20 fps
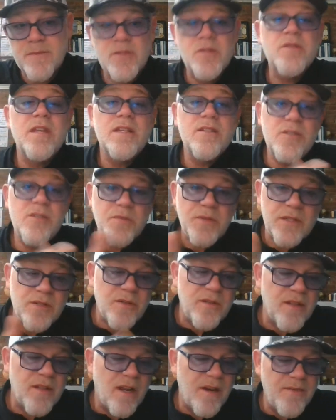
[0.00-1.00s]
So then she went and
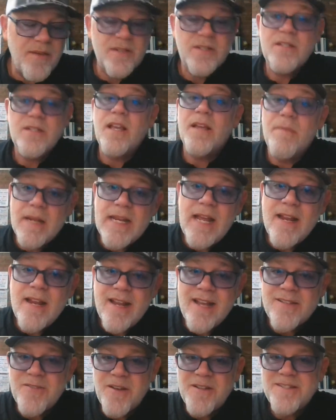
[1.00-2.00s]
told our friends, she's like, my daddy
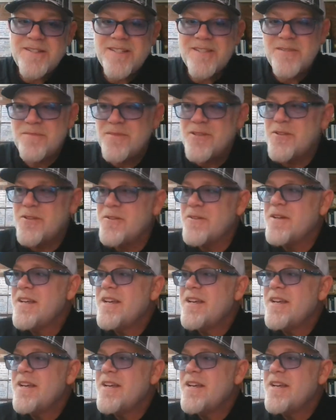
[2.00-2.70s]
has autism too.